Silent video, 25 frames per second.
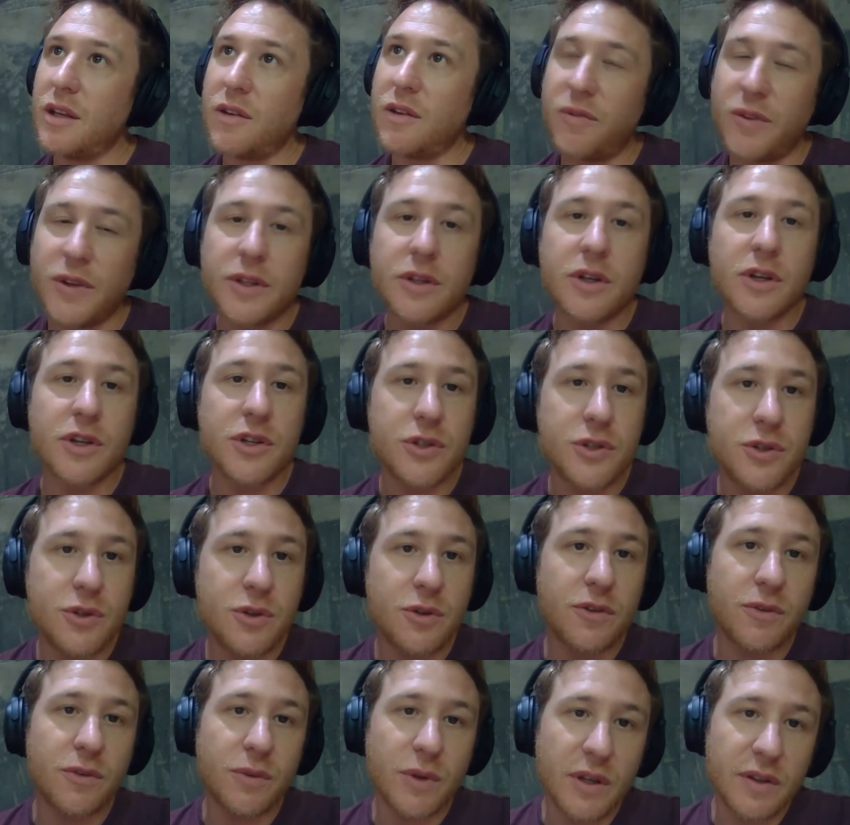if it
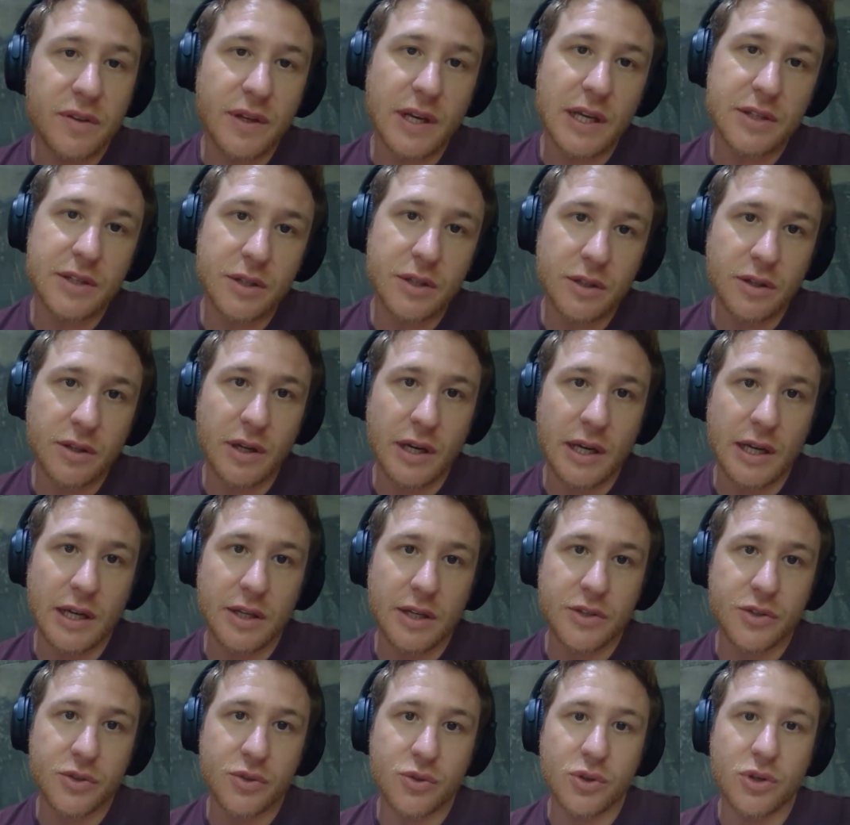costs you
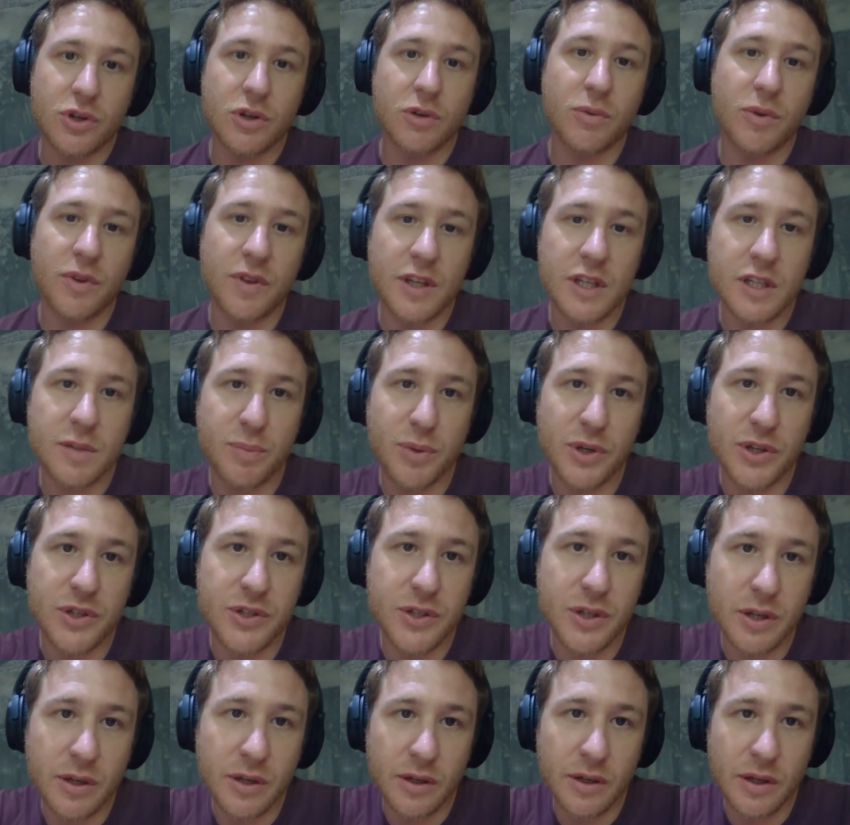$3,000 to go with this
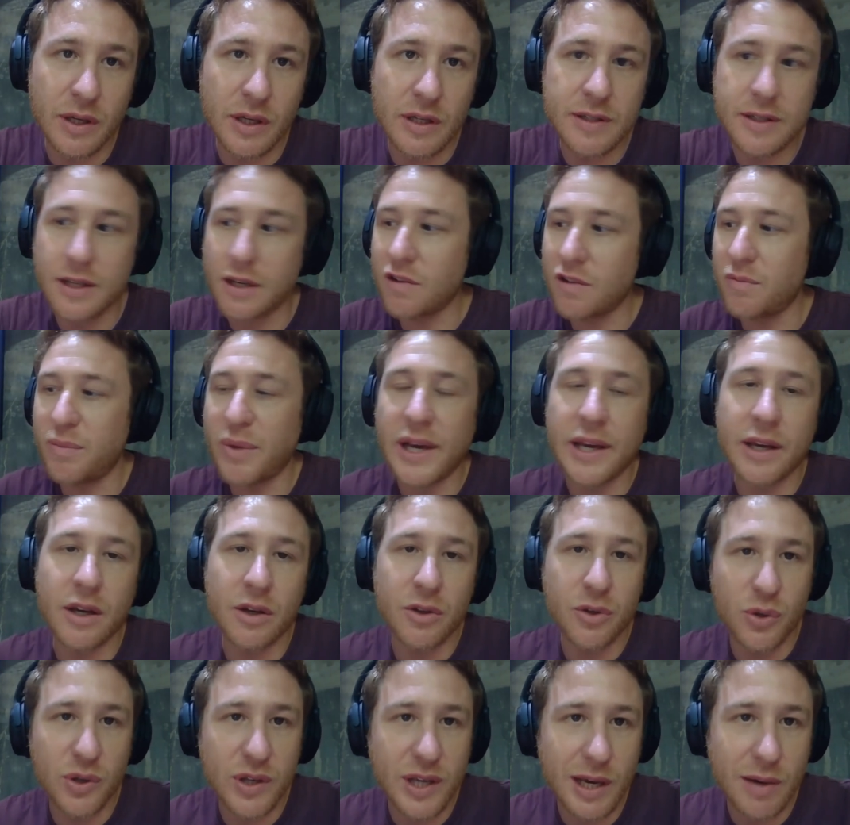person instead
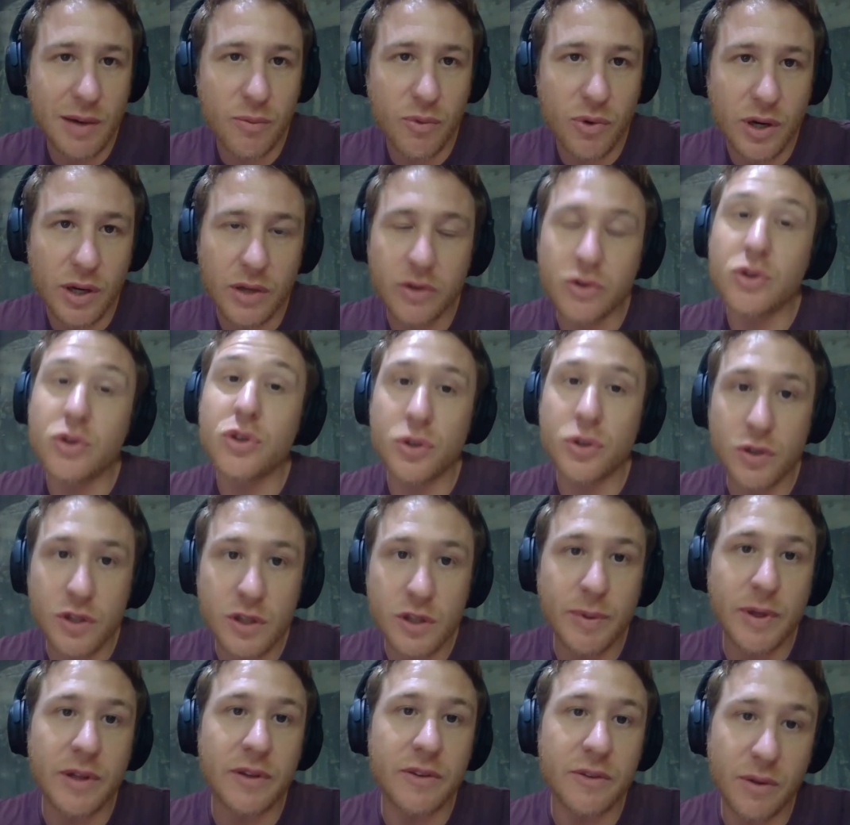of buying a new camera,
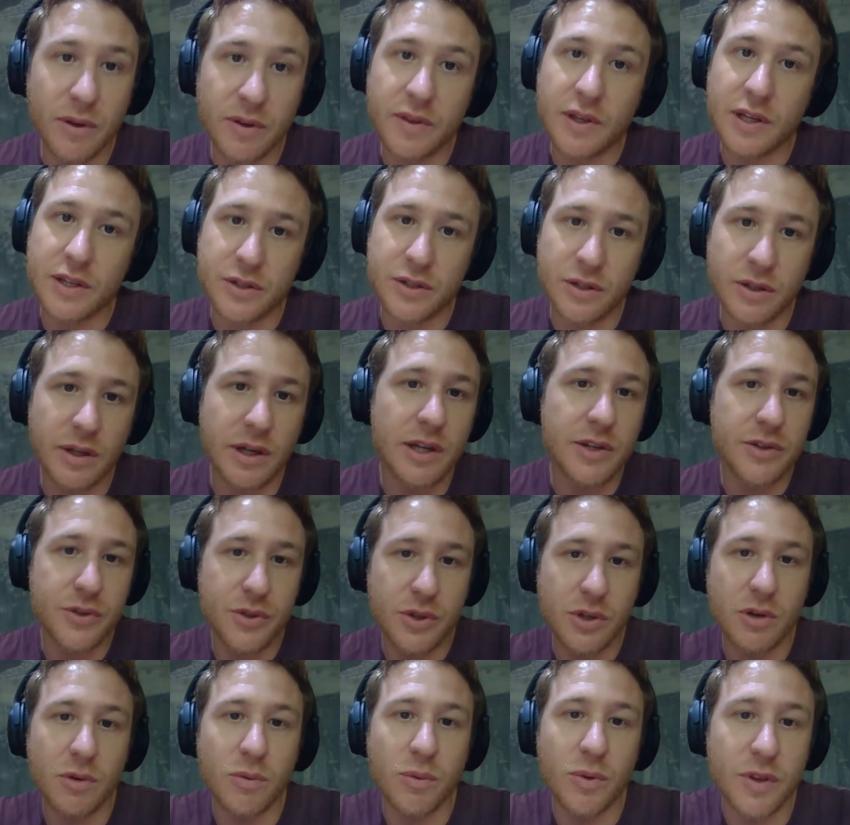you should spend
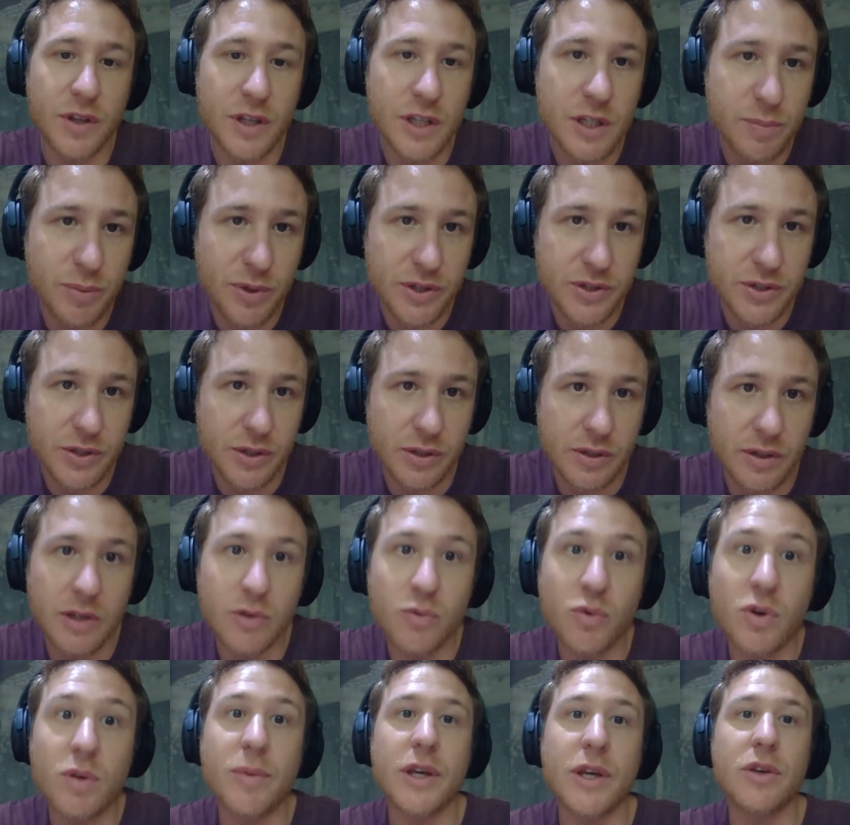$3,000 to go with this
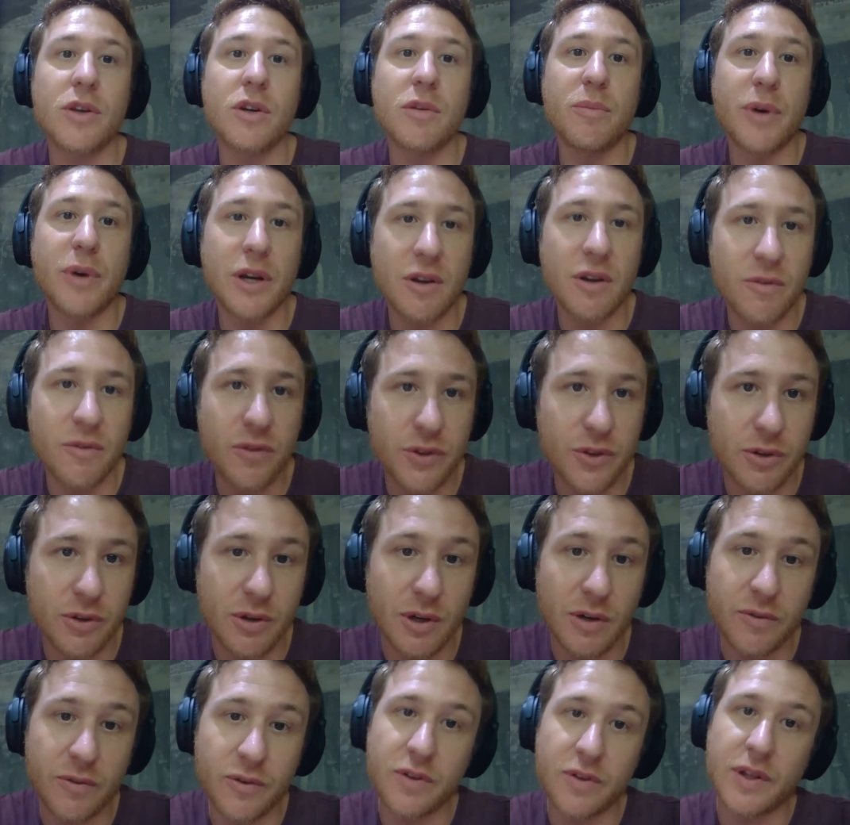person. It will make you a better
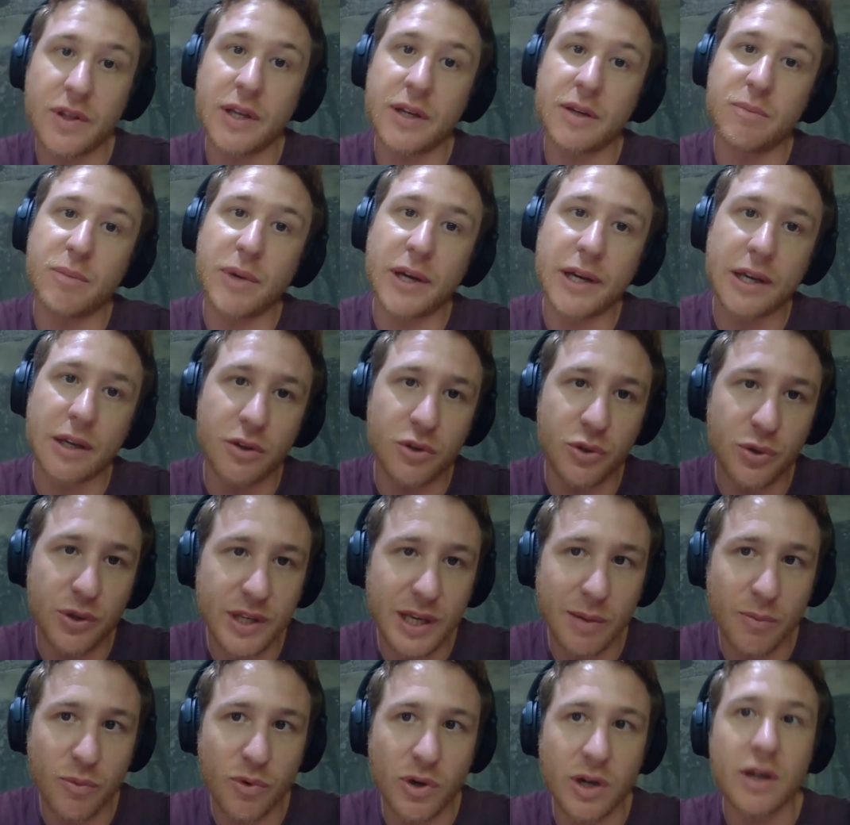photographer than buying
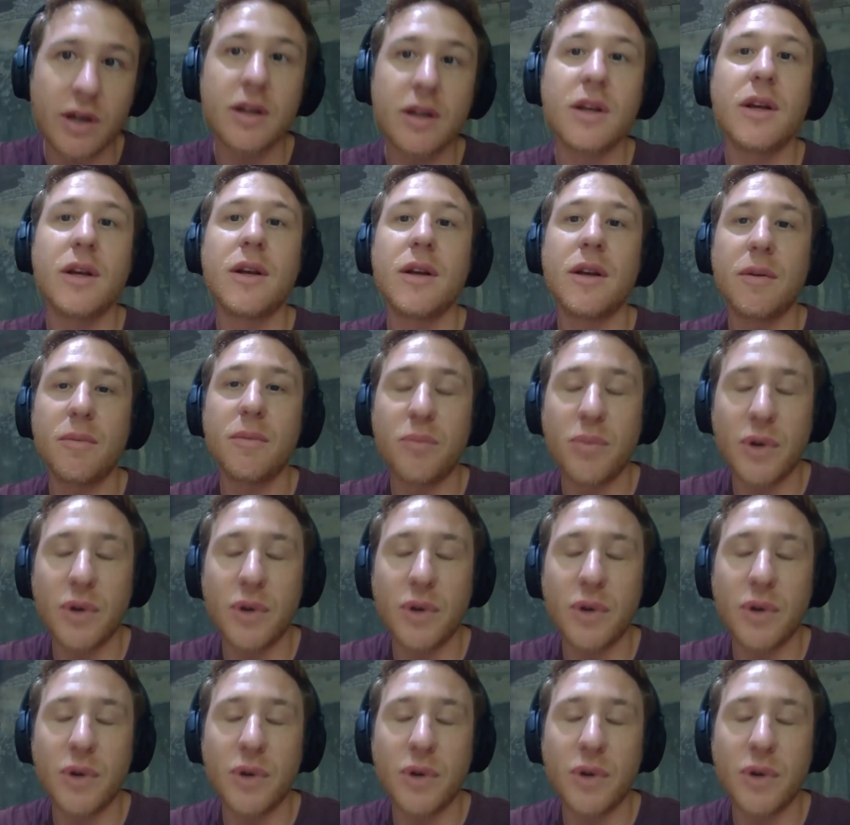a new camera.